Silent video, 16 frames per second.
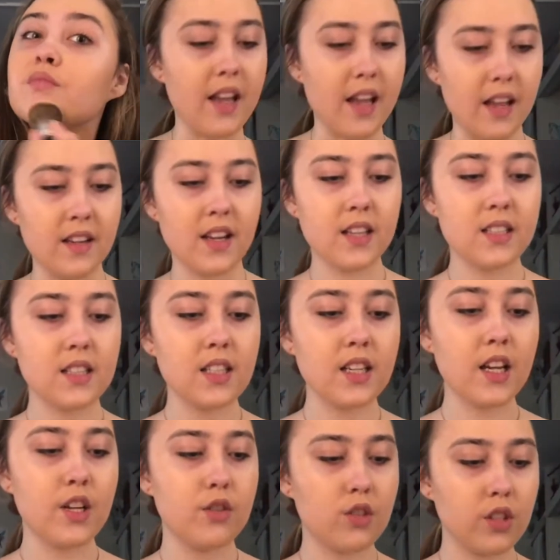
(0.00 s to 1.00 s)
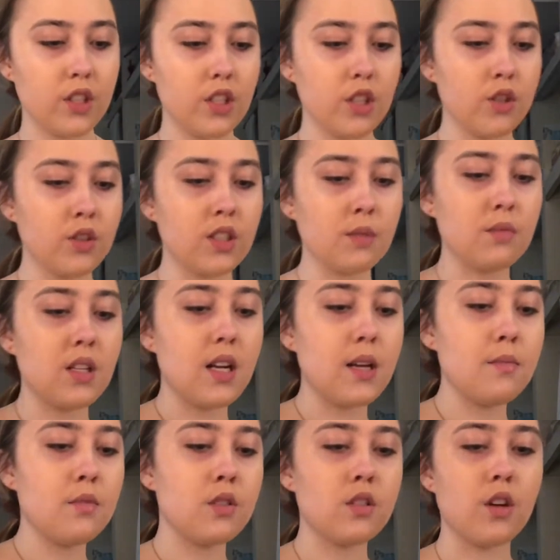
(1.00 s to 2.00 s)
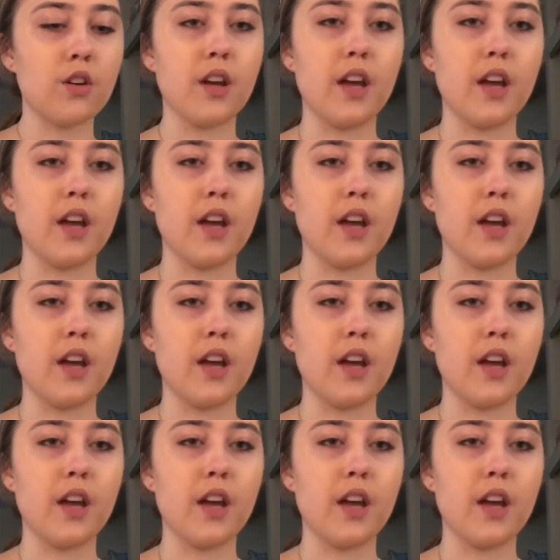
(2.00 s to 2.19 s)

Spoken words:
Yeah, next thing I usually do sometimes